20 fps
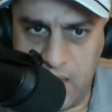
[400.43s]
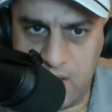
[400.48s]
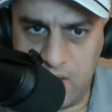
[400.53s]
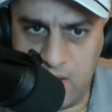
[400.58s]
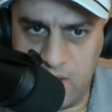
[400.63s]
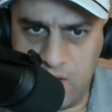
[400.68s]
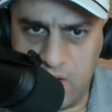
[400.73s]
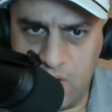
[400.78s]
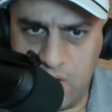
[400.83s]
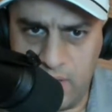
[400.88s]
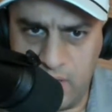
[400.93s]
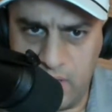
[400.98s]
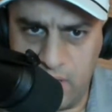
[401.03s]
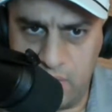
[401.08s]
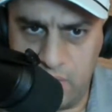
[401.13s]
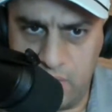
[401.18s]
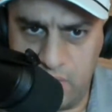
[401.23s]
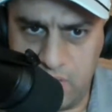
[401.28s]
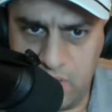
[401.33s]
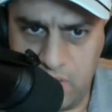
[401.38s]
and you can only
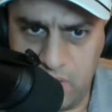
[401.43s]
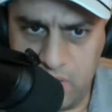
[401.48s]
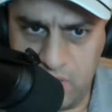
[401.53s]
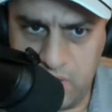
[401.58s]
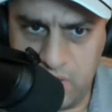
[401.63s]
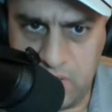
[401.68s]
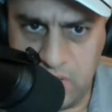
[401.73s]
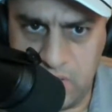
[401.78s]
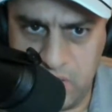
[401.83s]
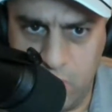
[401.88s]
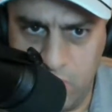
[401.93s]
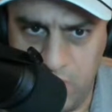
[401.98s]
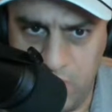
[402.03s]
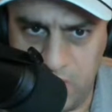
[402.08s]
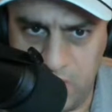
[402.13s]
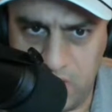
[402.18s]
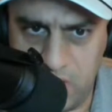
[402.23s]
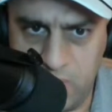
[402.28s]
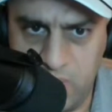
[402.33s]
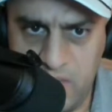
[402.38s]
go through so
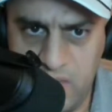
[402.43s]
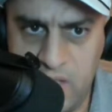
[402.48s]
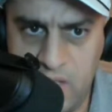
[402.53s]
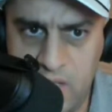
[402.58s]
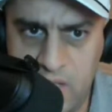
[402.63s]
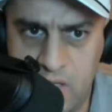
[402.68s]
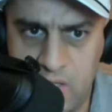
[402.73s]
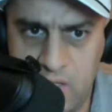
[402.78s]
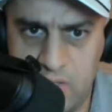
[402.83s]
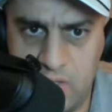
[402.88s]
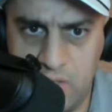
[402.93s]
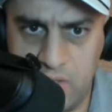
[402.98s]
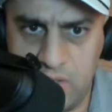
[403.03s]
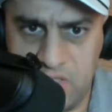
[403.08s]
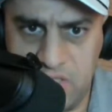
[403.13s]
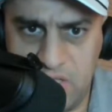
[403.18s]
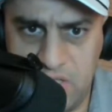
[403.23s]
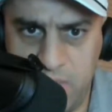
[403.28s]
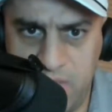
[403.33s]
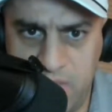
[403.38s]
much.
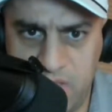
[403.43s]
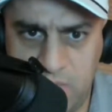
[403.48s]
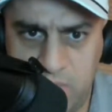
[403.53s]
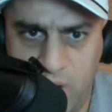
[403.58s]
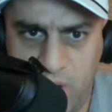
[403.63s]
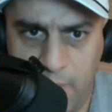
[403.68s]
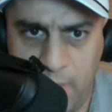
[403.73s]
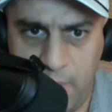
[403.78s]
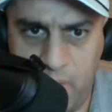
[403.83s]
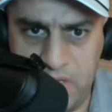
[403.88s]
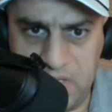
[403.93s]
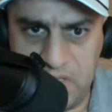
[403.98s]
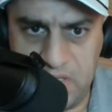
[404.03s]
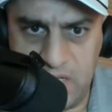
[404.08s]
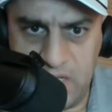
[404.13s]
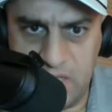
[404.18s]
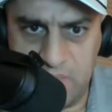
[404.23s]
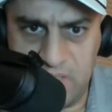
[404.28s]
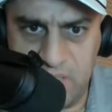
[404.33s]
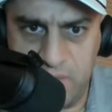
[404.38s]
Sort of shame because Brock
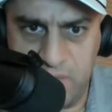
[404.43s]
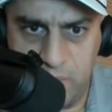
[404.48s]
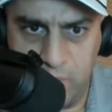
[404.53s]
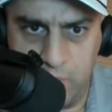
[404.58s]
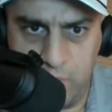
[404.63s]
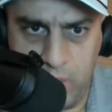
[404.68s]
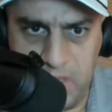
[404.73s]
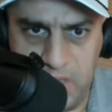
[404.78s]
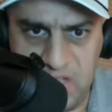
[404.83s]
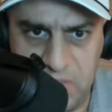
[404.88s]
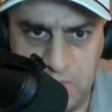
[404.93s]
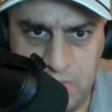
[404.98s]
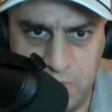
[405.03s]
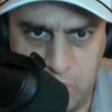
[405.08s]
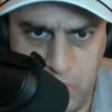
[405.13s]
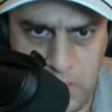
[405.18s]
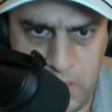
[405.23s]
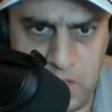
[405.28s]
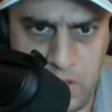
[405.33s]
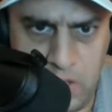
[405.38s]
Purdy's had himself a
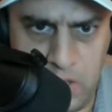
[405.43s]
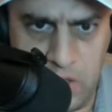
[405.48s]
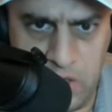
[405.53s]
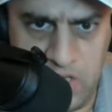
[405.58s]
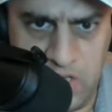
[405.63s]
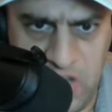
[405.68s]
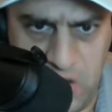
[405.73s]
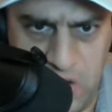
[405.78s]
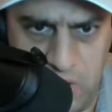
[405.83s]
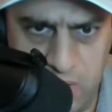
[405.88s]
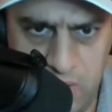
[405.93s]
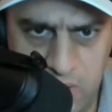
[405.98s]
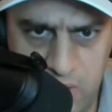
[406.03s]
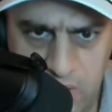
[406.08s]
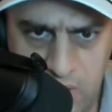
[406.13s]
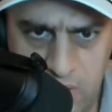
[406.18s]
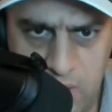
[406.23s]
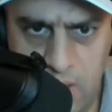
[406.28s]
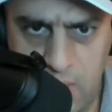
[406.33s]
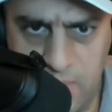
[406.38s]
pretty darn good year.
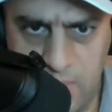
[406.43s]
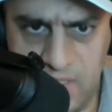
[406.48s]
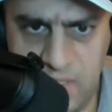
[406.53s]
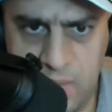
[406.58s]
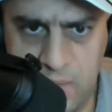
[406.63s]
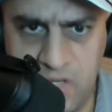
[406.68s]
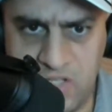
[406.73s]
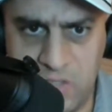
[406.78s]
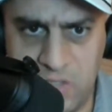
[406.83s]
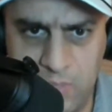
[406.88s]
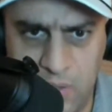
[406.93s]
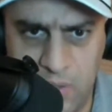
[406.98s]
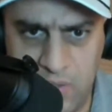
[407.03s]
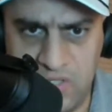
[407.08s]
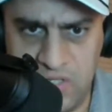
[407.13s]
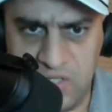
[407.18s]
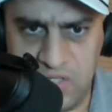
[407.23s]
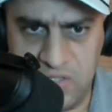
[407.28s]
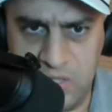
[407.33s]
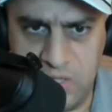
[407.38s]
I mean, someone actually
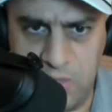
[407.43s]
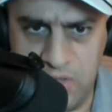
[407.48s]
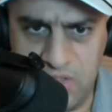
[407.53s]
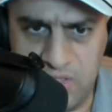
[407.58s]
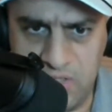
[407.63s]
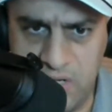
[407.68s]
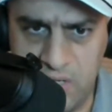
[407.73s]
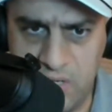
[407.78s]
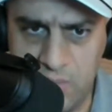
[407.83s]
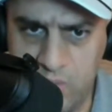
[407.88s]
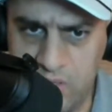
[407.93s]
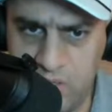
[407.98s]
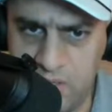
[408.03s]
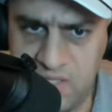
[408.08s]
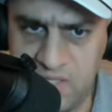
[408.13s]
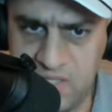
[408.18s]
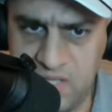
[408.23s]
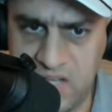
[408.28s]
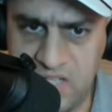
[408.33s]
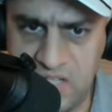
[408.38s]
posted his numbers on
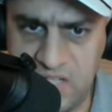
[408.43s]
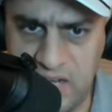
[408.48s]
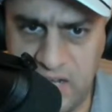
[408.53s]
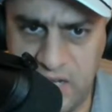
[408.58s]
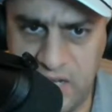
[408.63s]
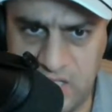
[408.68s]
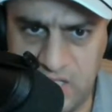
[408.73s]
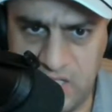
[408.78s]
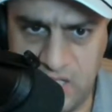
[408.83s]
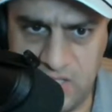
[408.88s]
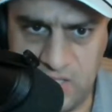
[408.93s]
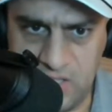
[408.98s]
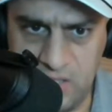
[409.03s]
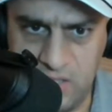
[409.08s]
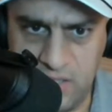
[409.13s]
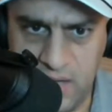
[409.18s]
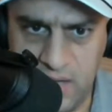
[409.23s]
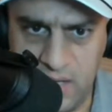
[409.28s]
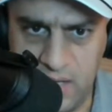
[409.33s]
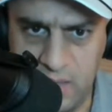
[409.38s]
one of the sites, and I got a chance
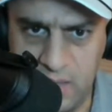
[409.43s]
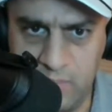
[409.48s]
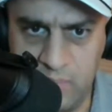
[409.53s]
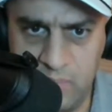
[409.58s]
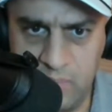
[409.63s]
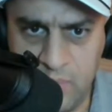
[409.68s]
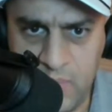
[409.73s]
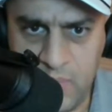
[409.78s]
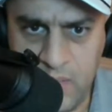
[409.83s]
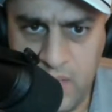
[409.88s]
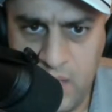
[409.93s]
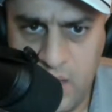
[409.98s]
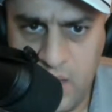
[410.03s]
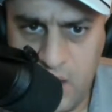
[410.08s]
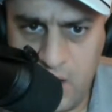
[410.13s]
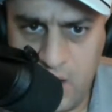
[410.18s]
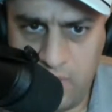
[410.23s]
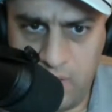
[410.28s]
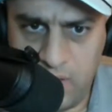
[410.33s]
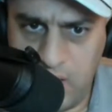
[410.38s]
to look at it.
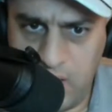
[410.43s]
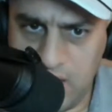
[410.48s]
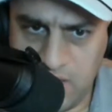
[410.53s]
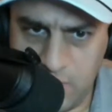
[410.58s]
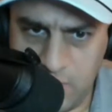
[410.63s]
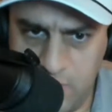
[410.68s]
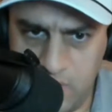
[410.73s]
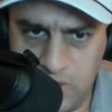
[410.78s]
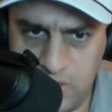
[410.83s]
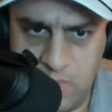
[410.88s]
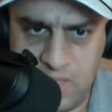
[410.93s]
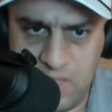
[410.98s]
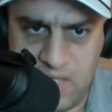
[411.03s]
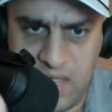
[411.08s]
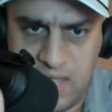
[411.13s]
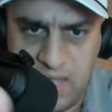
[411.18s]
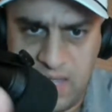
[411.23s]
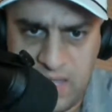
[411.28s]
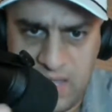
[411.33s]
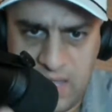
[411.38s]
For a guy who's supposed to
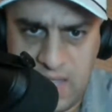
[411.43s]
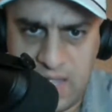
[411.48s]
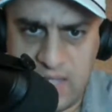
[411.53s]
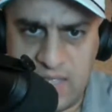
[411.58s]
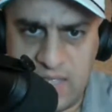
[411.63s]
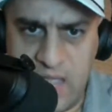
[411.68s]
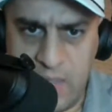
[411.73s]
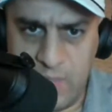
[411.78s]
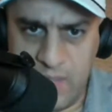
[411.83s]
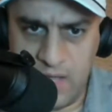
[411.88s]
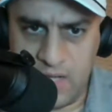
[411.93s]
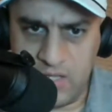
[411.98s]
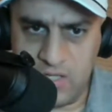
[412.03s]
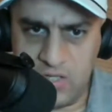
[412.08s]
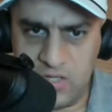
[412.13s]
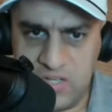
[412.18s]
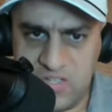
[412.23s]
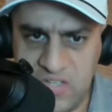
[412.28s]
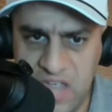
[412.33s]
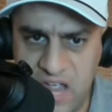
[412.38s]
be a game
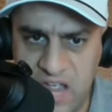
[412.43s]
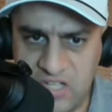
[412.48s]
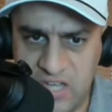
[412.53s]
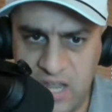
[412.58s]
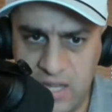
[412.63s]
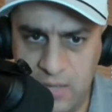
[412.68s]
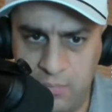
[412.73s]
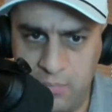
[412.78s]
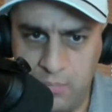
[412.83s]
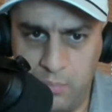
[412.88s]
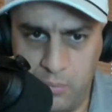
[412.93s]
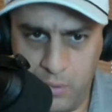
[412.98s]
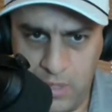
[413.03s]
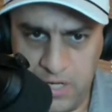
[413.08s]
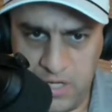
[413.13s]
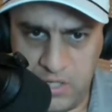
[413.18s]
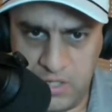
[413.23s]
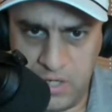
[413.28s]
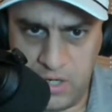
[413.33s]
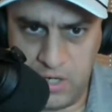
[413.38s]
manager, he's actually had a
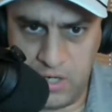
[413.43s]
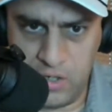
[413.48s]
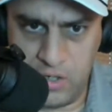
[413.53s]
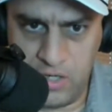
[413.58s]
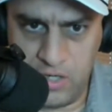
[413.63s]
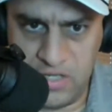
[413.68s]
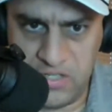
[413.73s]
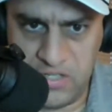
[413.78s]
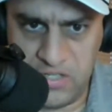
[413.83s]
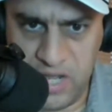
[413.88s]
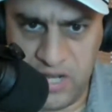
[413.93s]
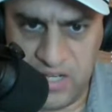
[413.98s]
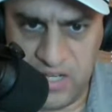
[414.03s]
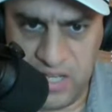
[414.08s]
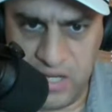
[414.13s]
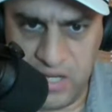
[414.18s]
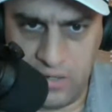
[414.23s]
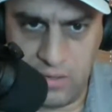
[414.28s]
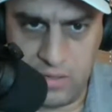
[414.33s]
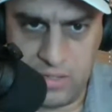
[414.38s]
pretty darn good and
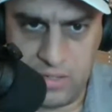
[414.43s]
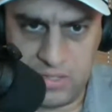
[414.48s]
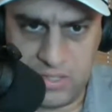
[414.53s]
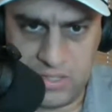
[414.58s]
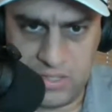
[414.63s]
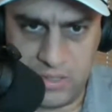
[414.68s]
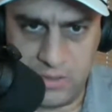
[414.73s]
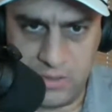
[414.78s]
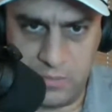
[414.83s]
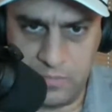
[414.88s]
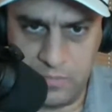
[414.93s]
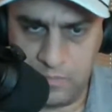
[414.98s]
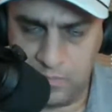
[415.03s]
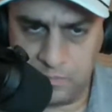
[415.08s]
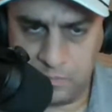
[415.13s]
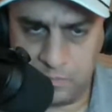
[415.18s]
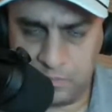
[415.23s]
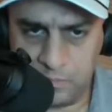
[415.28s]
solid year. So